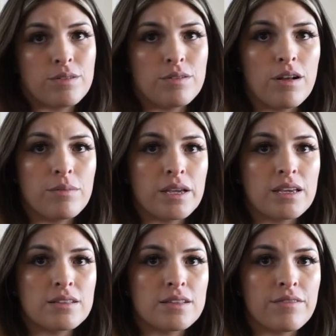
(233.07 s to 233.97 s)
all my
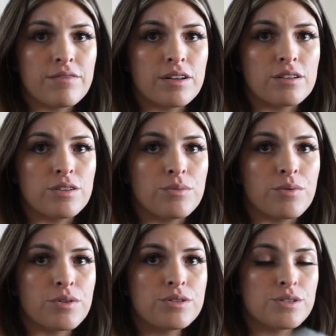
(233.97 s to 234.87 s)
kids have fit in
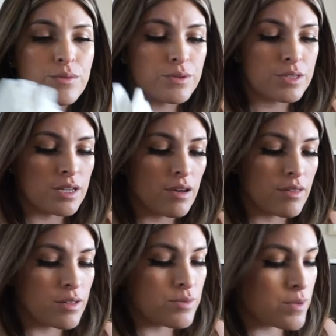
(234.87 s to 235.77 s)
newborn, so we'll see how
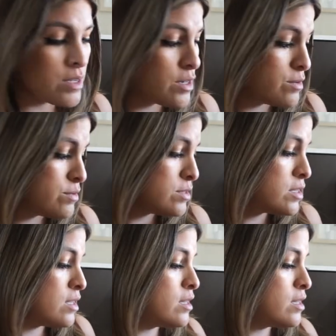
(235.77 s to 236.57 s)
this one goes.